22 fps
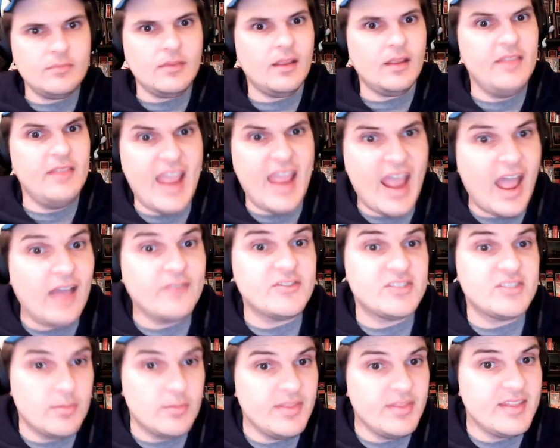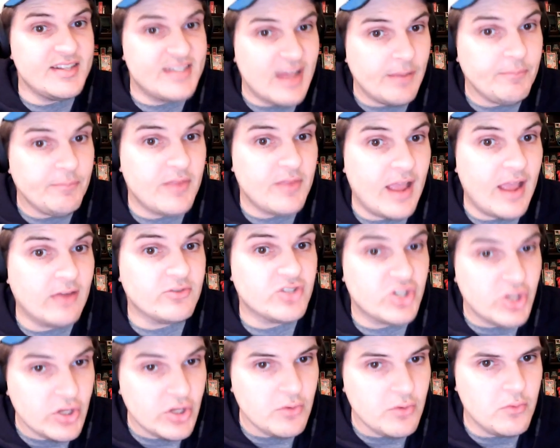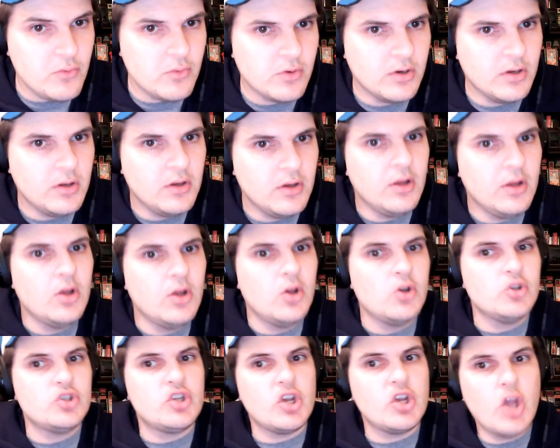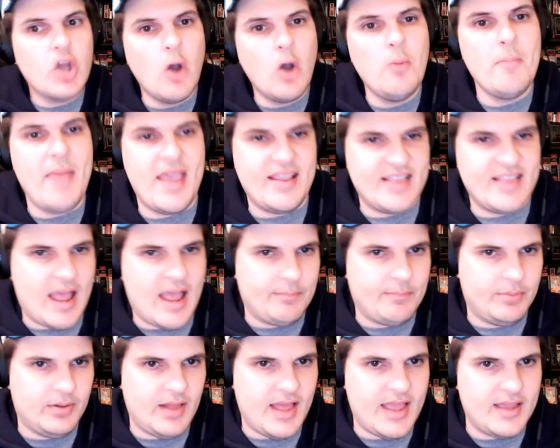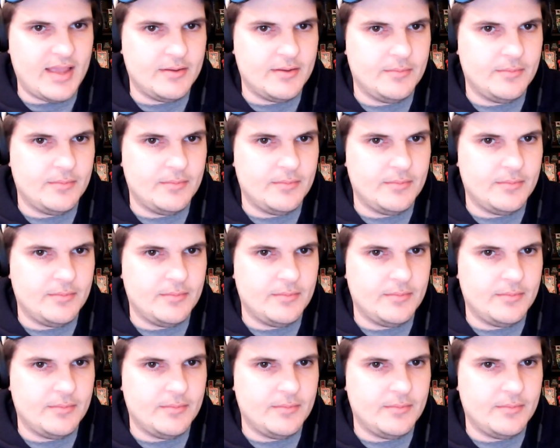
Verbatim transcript: They have some of the depth now, too, to go make that play.